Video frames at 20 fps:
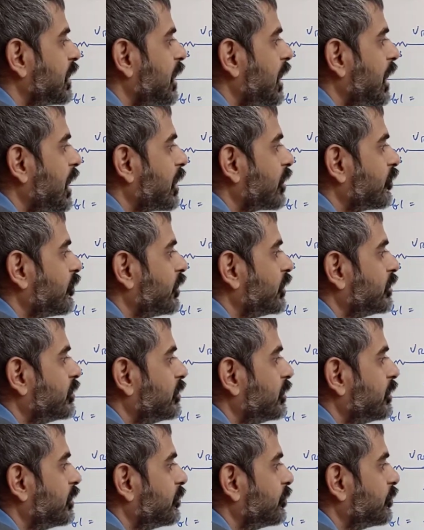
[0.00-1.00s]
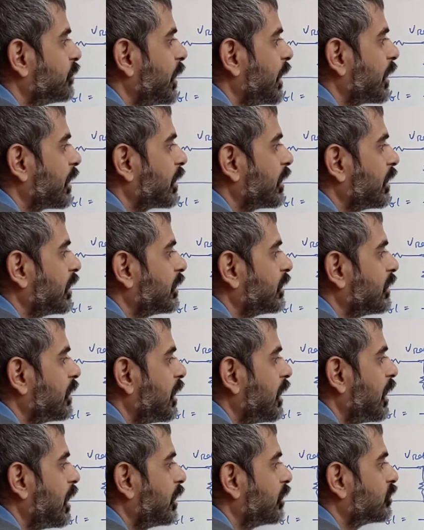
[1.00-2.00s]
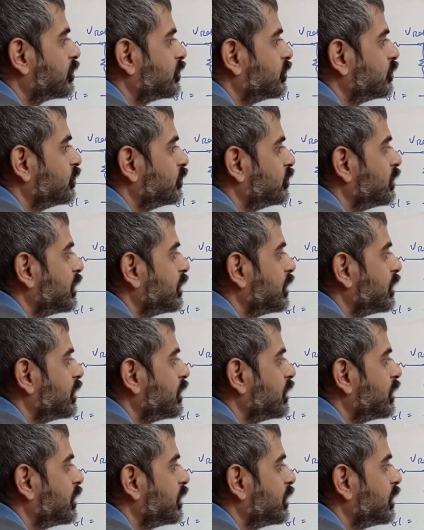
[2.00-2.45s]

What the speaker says: R1 parallel R2,